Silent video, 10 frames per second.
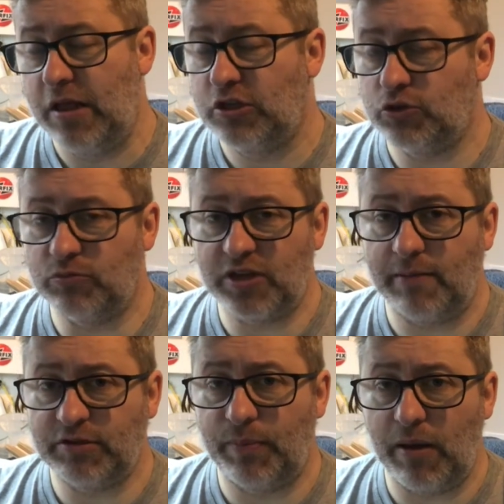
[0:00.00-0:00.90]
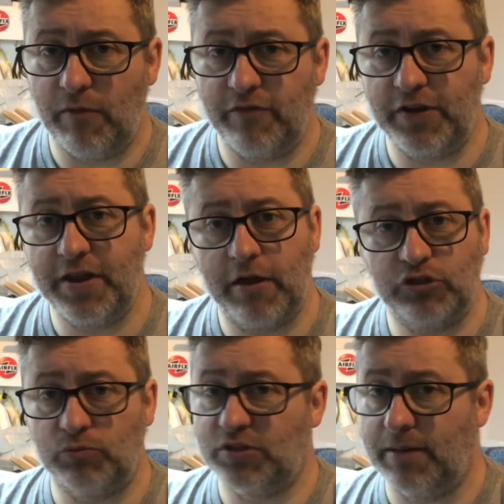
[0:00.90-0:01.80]
sometimes about my videos,
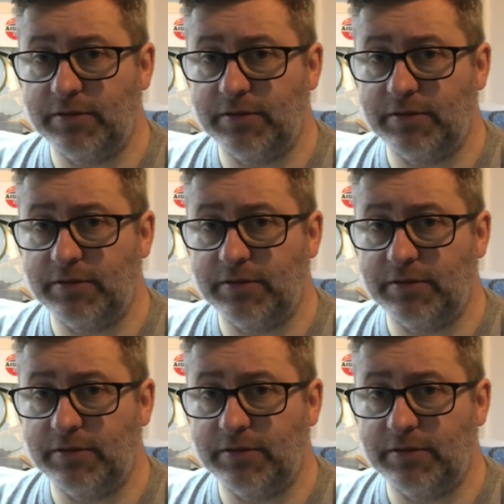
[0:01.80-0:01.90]
sometimes